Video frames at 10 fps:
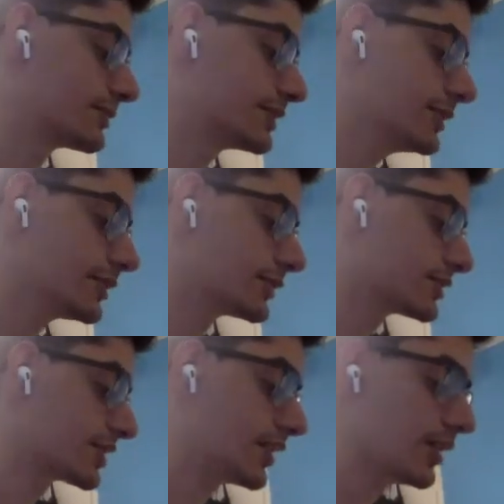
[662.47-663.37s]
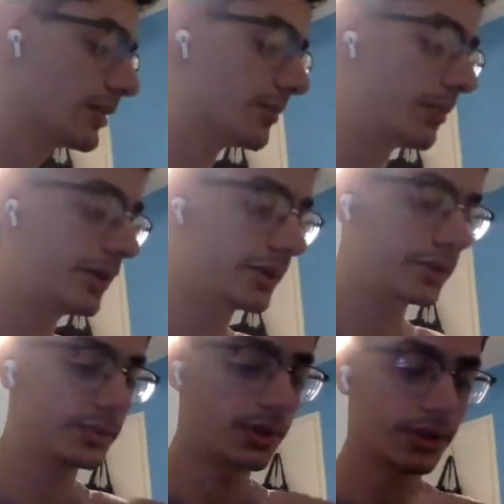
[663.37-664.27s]
of materials,
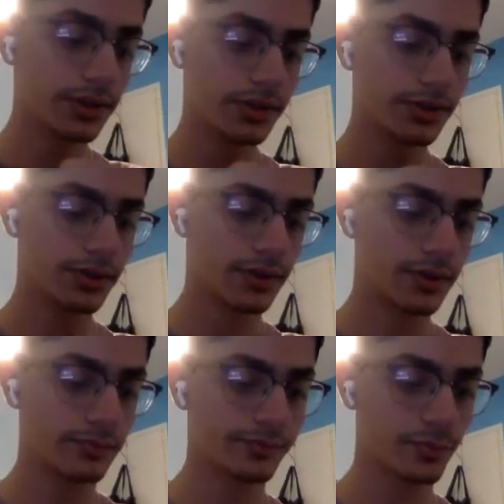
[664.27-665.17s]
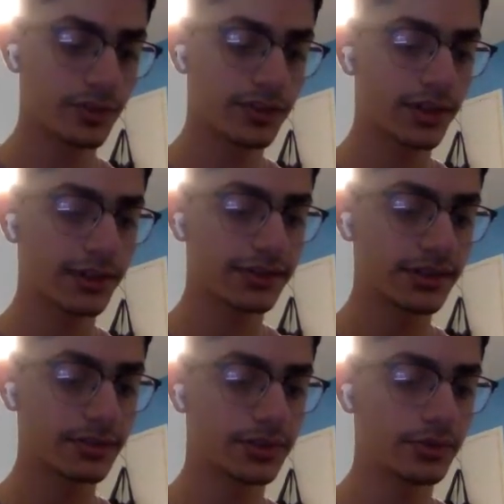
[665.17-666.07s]
but you could restart, and let's say
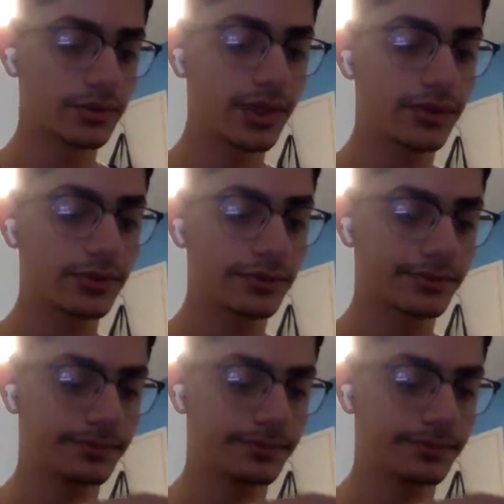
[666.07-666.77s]
you want to do a triangle.